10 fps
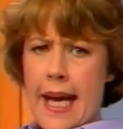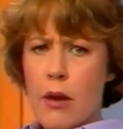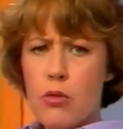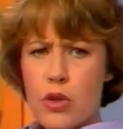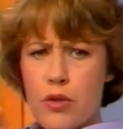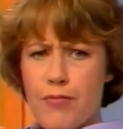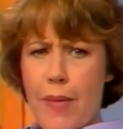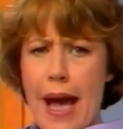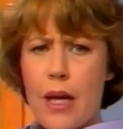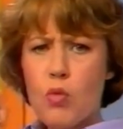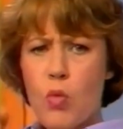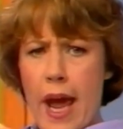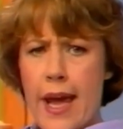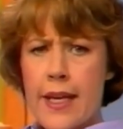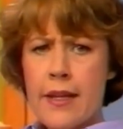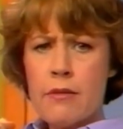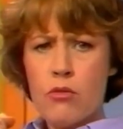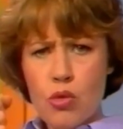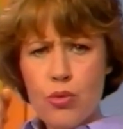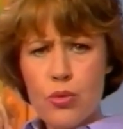out of my way,
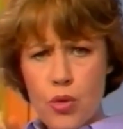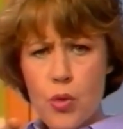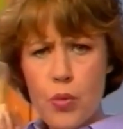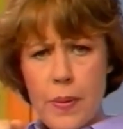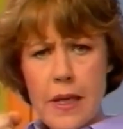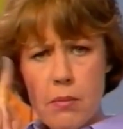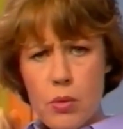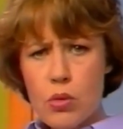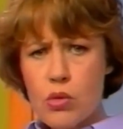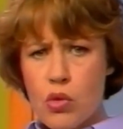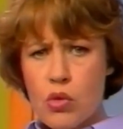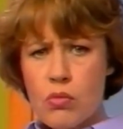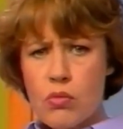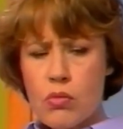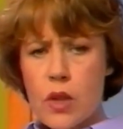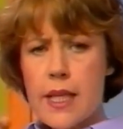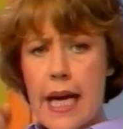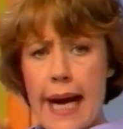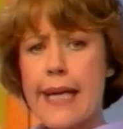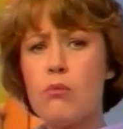you two big boots.
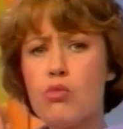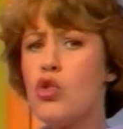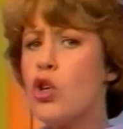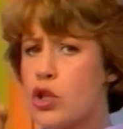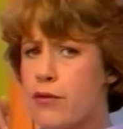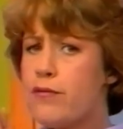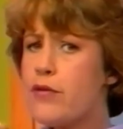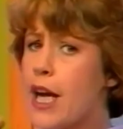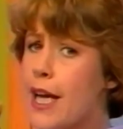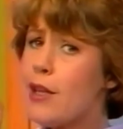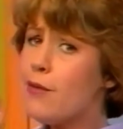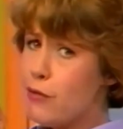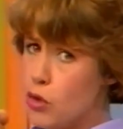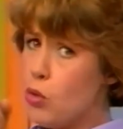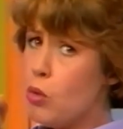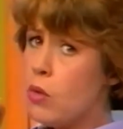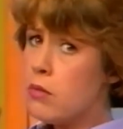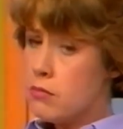I'm not afraid of you."